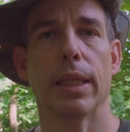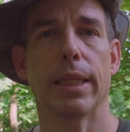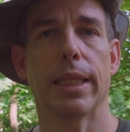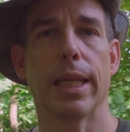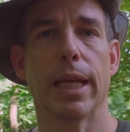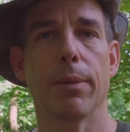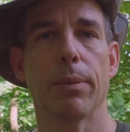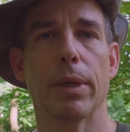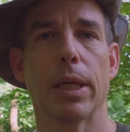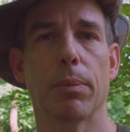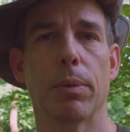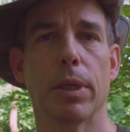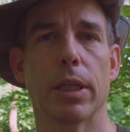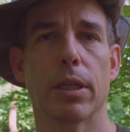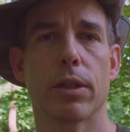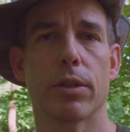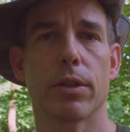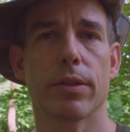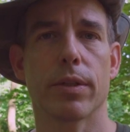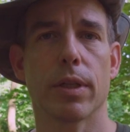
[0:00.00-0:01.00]
dynamic
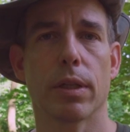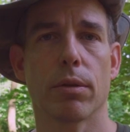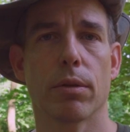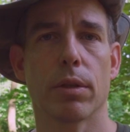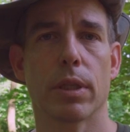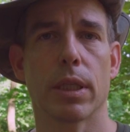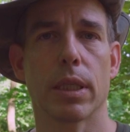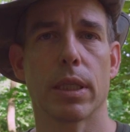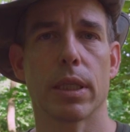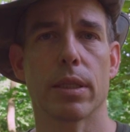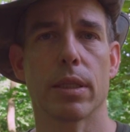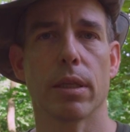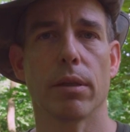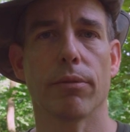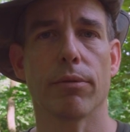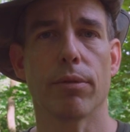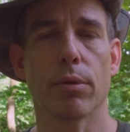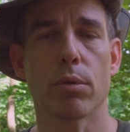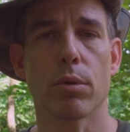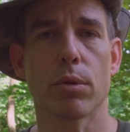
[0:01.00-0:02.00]
application security testing
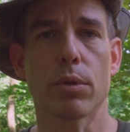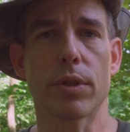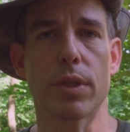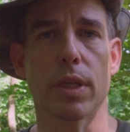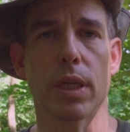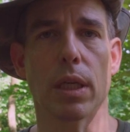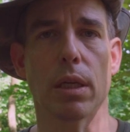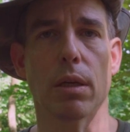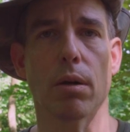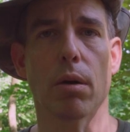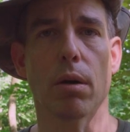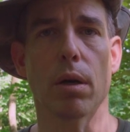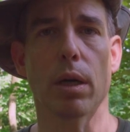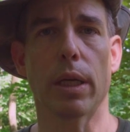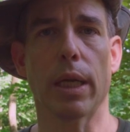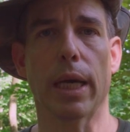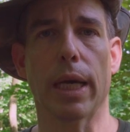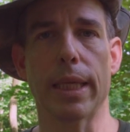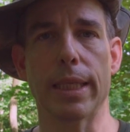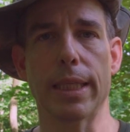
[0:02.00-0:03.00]
focusing
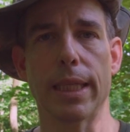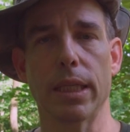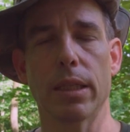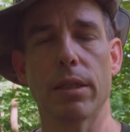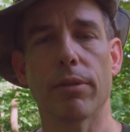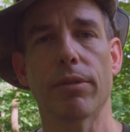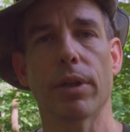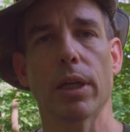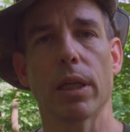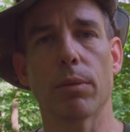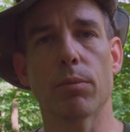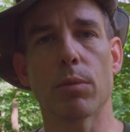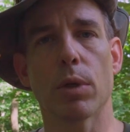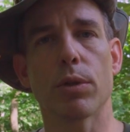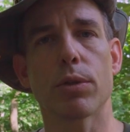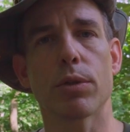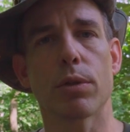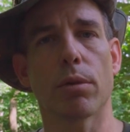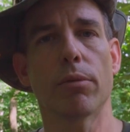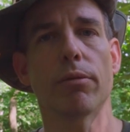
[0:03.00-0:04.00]
on identifying
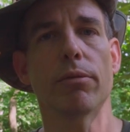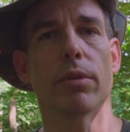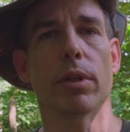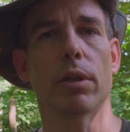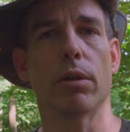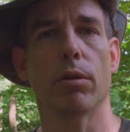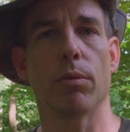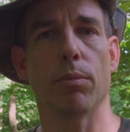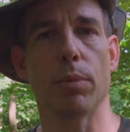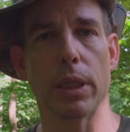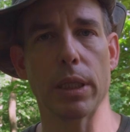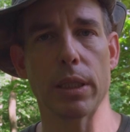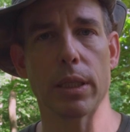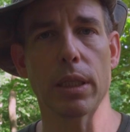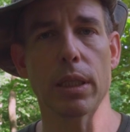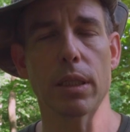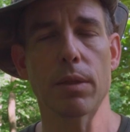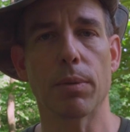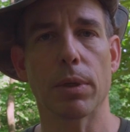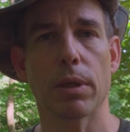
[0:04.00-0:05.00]
most common
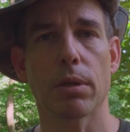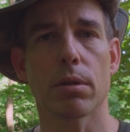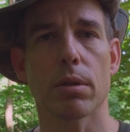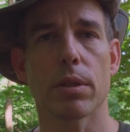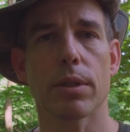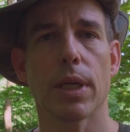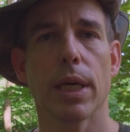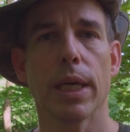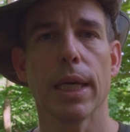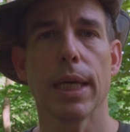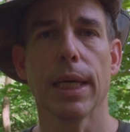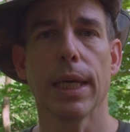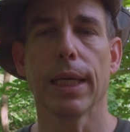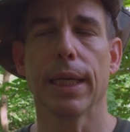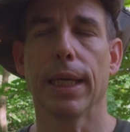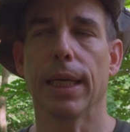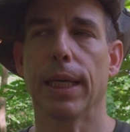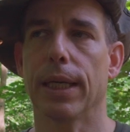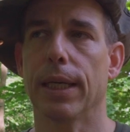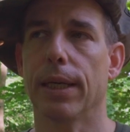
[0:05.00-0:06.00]
vulnerabilities, because
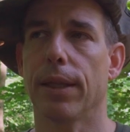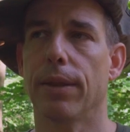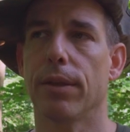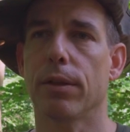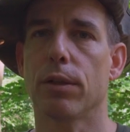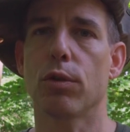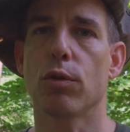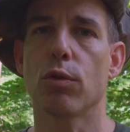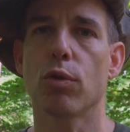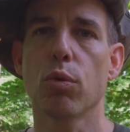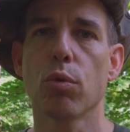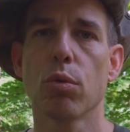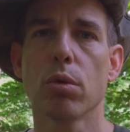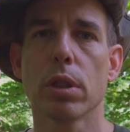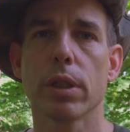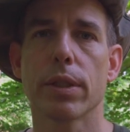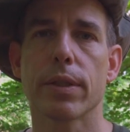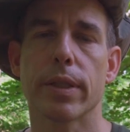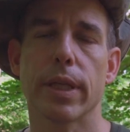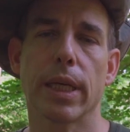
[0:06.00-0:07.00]
the
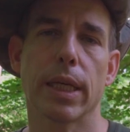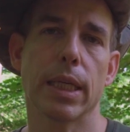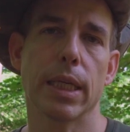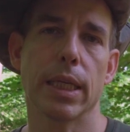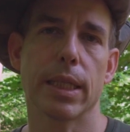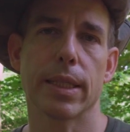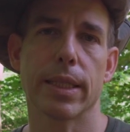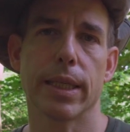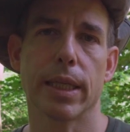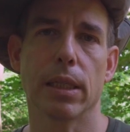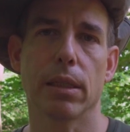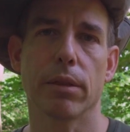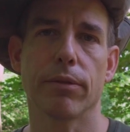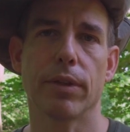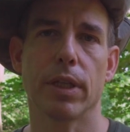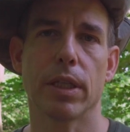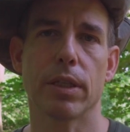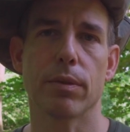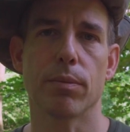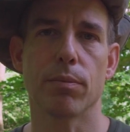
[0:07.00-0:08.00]
tool stack itself
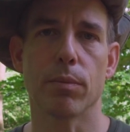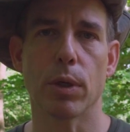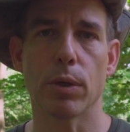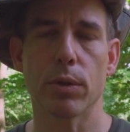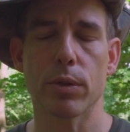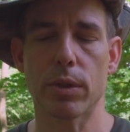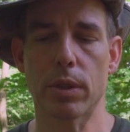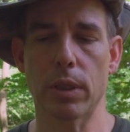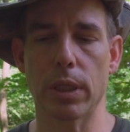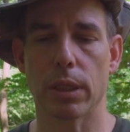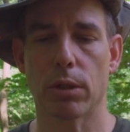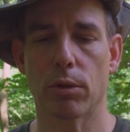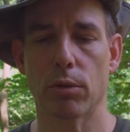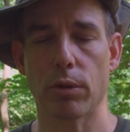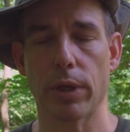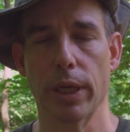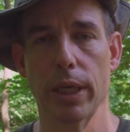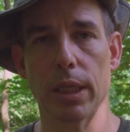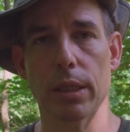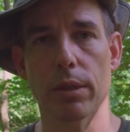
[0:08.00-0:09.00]
is mostly
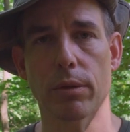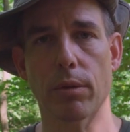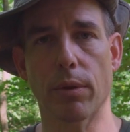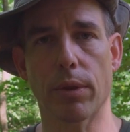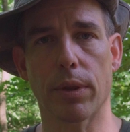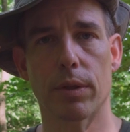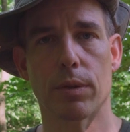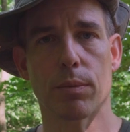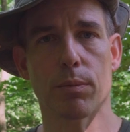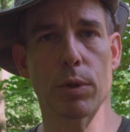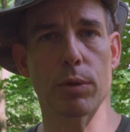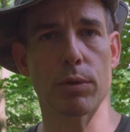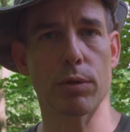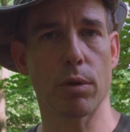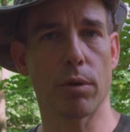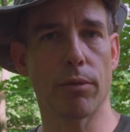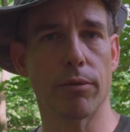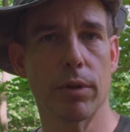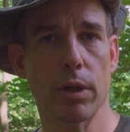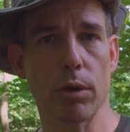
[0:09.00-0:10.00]
trained to these most
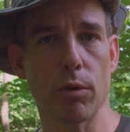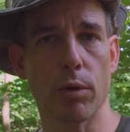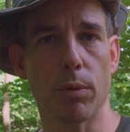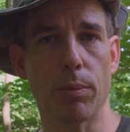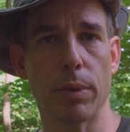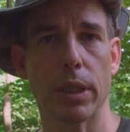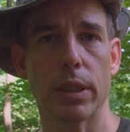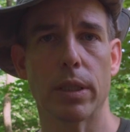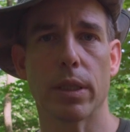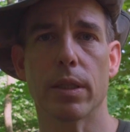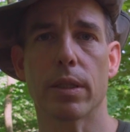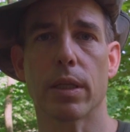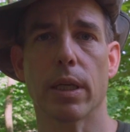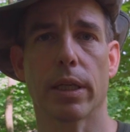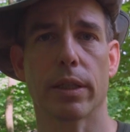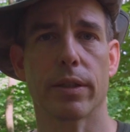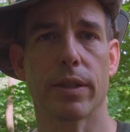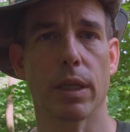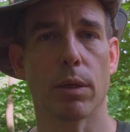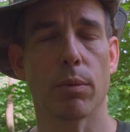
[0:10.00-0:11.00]
common vulnerabilities
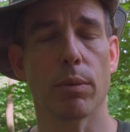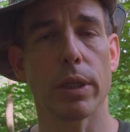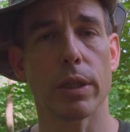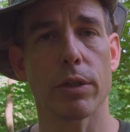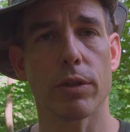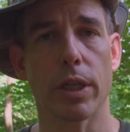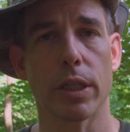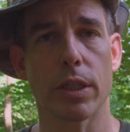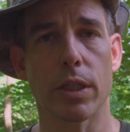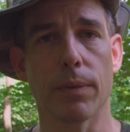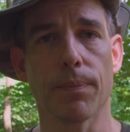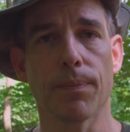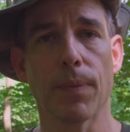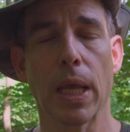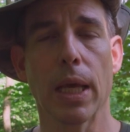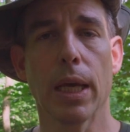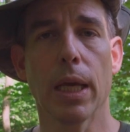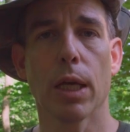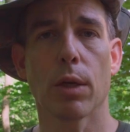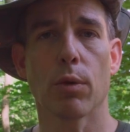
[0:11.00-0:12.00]
like SQL injection.
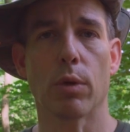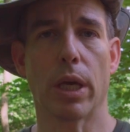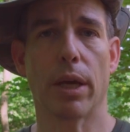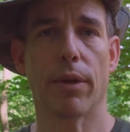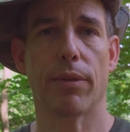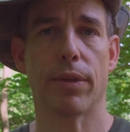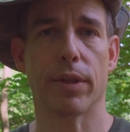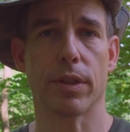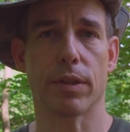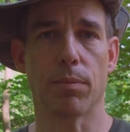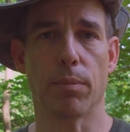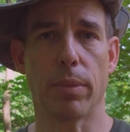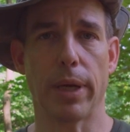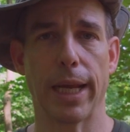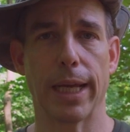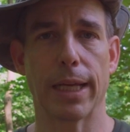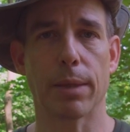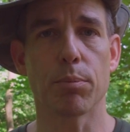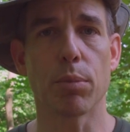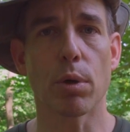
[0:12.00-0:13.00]
You have this
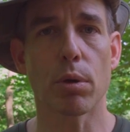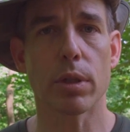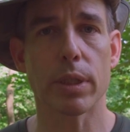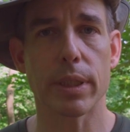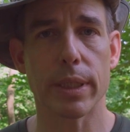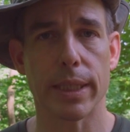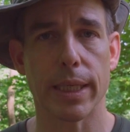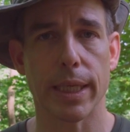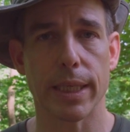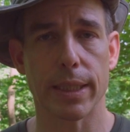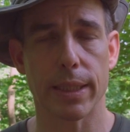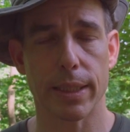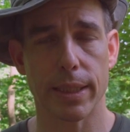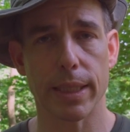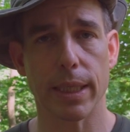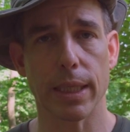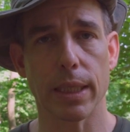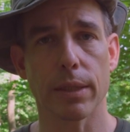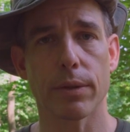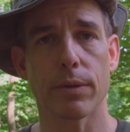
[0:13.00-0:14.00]
black box
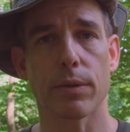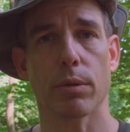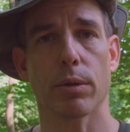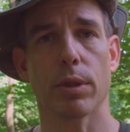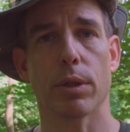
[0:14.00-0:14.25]
testing, so